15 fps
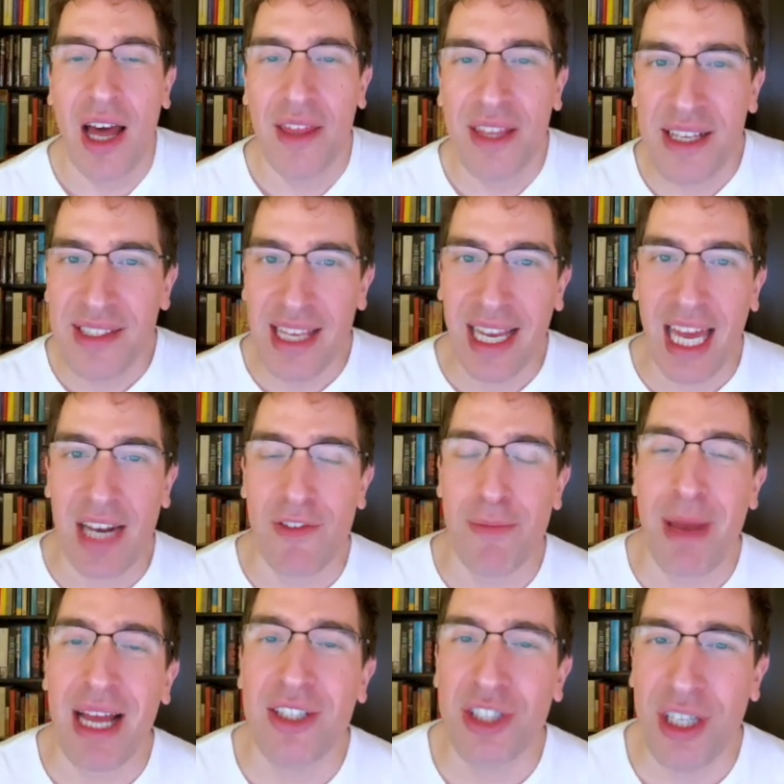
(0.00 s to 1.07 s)
This I kind of
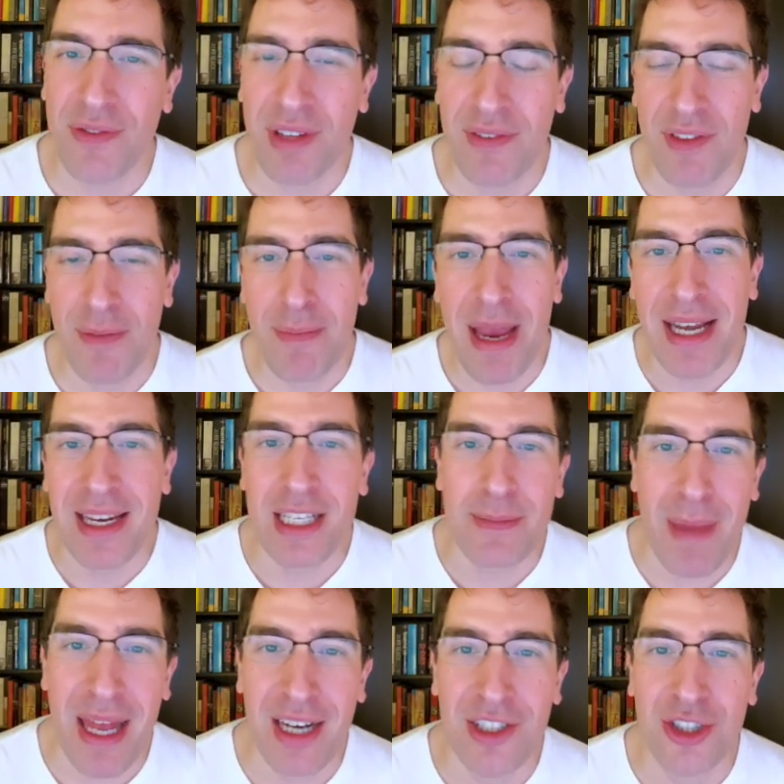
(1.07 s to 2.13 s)
imagine if the maintenance
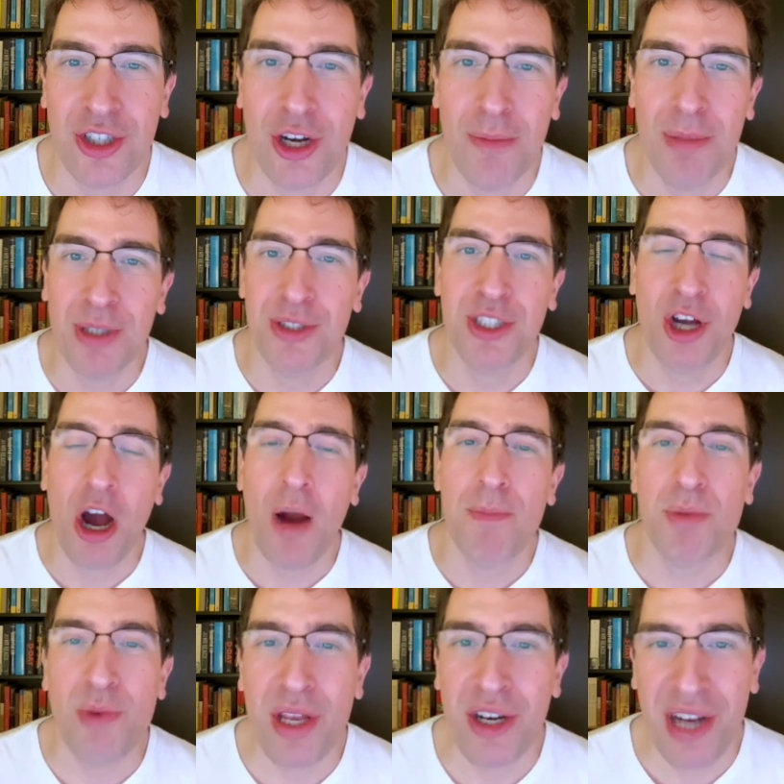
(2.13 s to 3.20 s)
manager or building
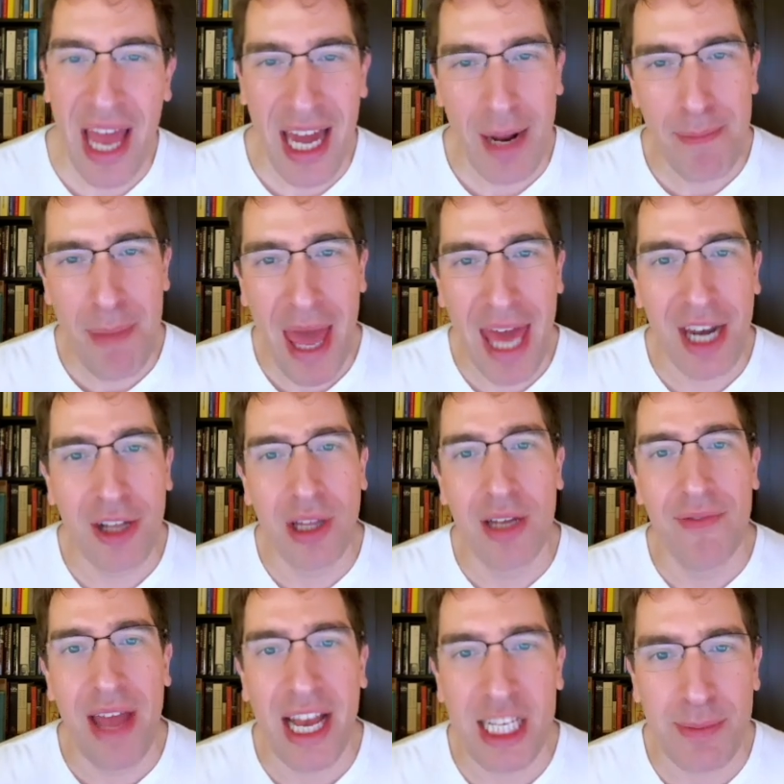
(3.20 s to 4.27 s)
operator had a panel
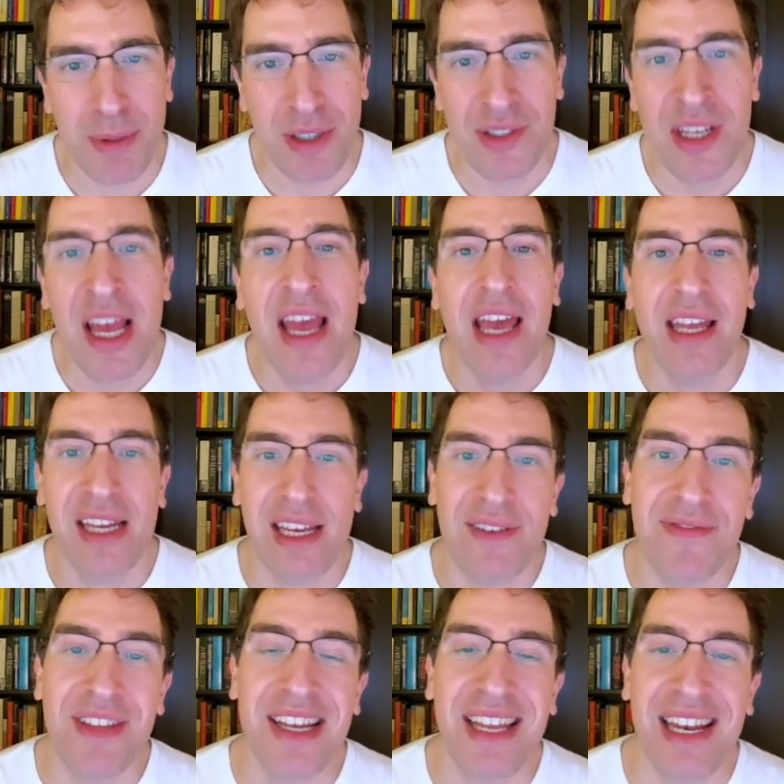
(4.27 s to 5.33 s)
of experts,
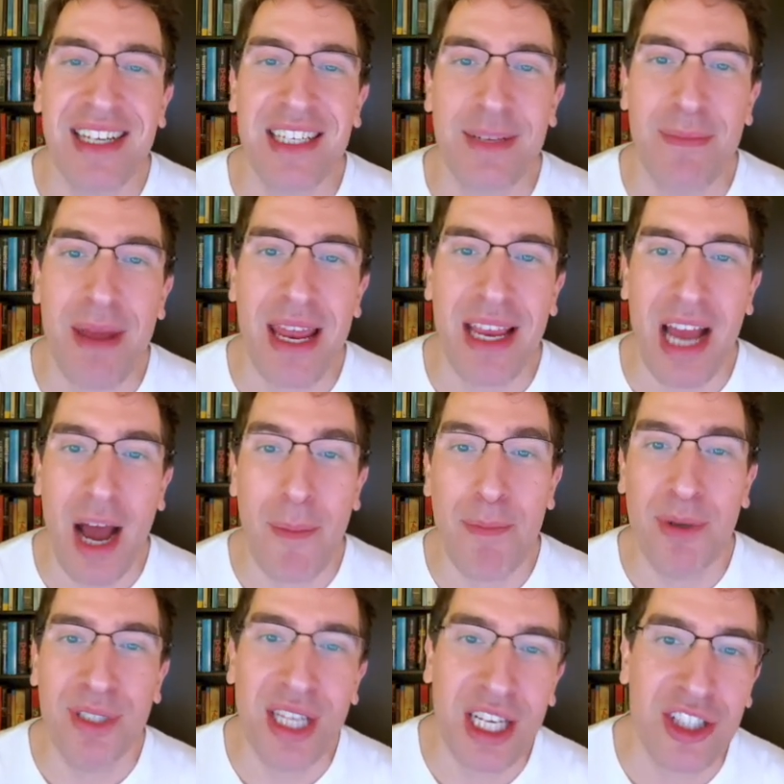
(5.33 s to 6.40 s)
if they needed to make a
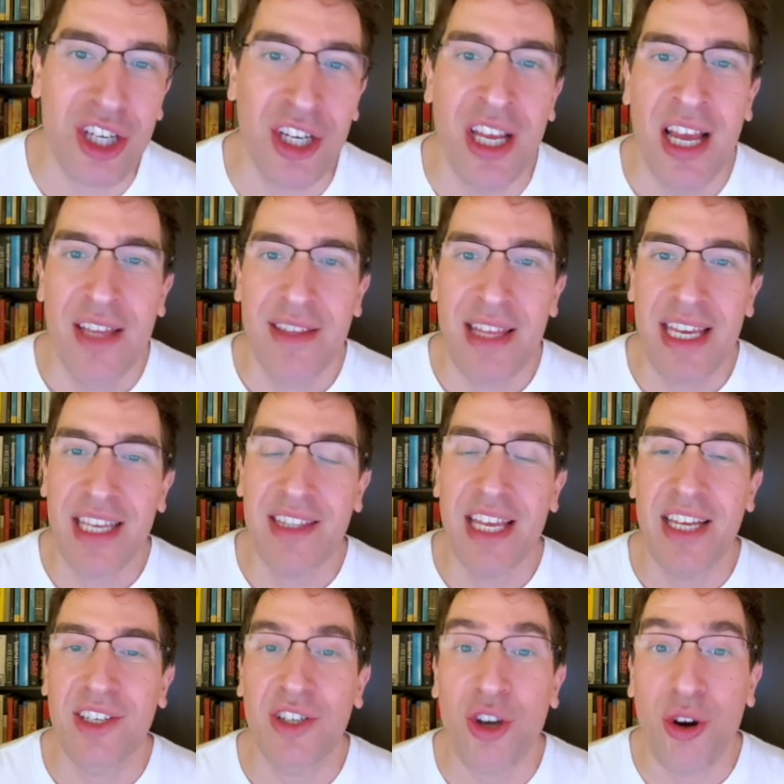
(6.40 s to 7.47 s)
prediction, they could
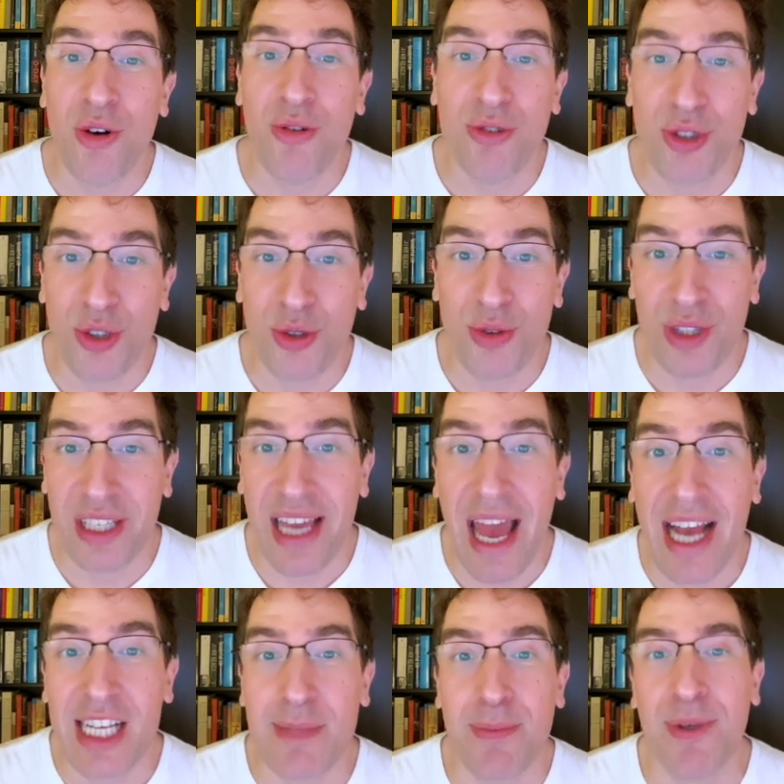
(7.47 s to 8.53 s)
then go to the
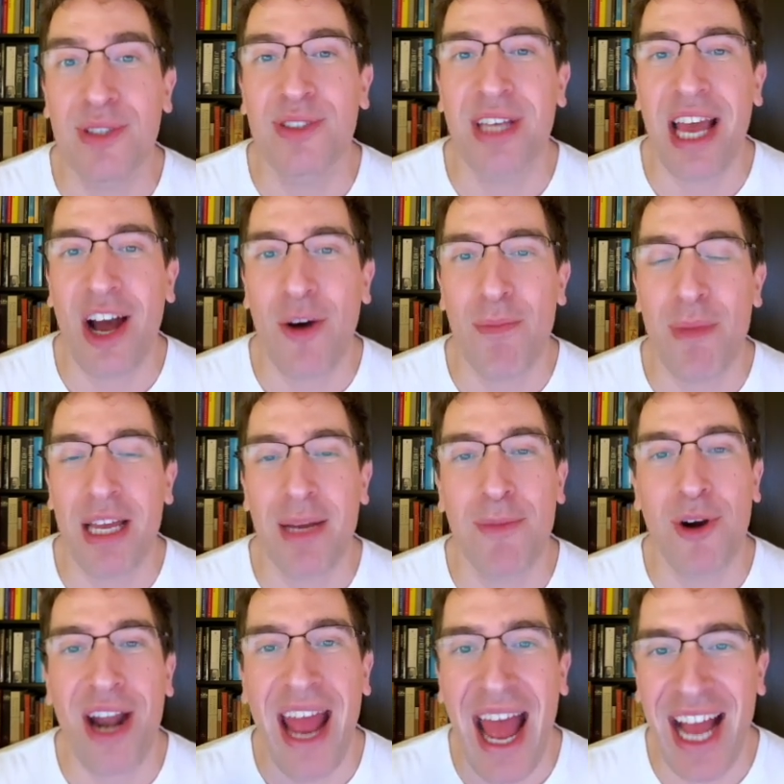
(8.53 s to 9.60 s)
expert to help make a
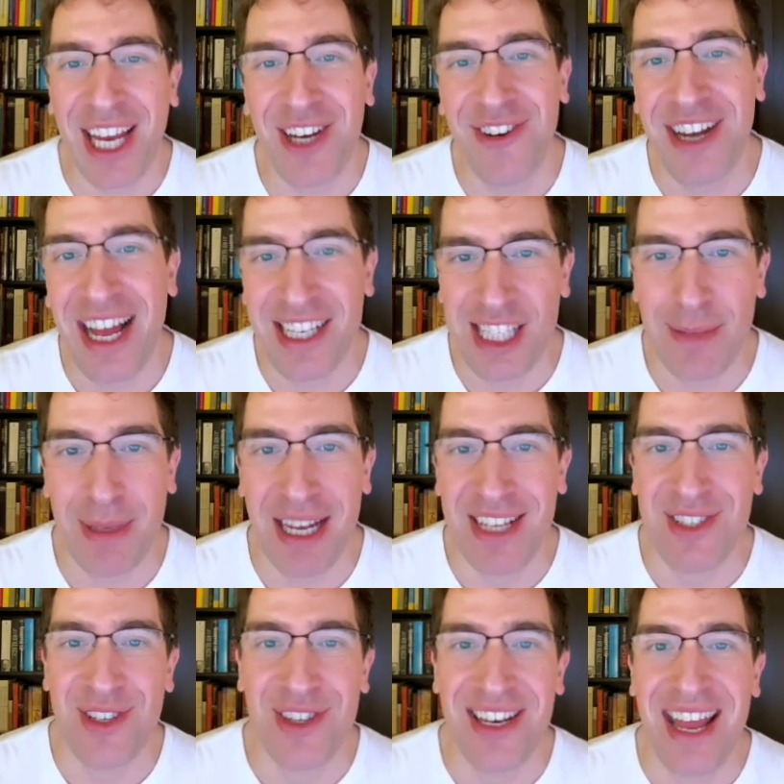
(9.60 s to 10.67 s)
more accurate estimate
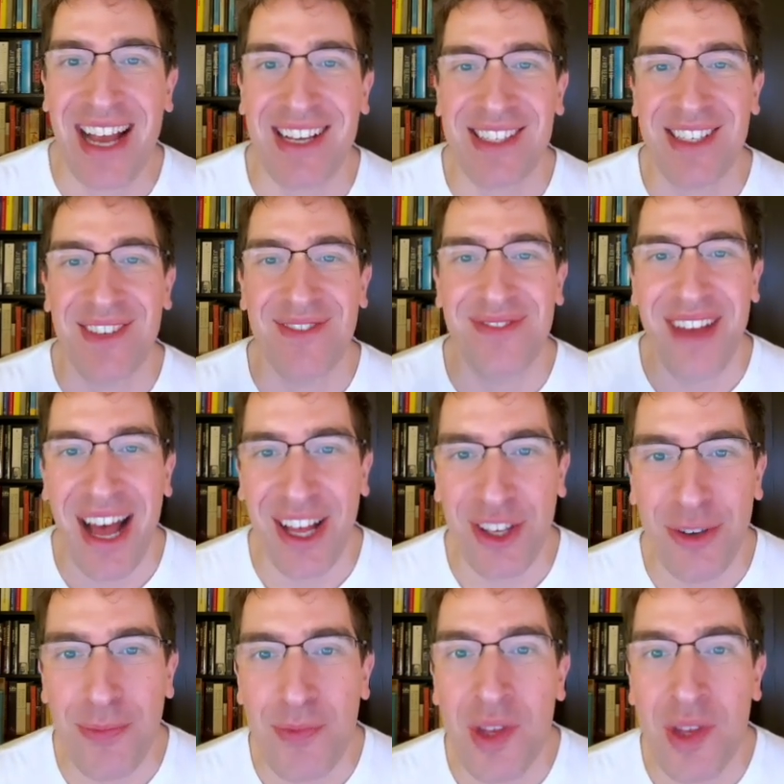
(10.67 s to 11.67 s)
as to the next value.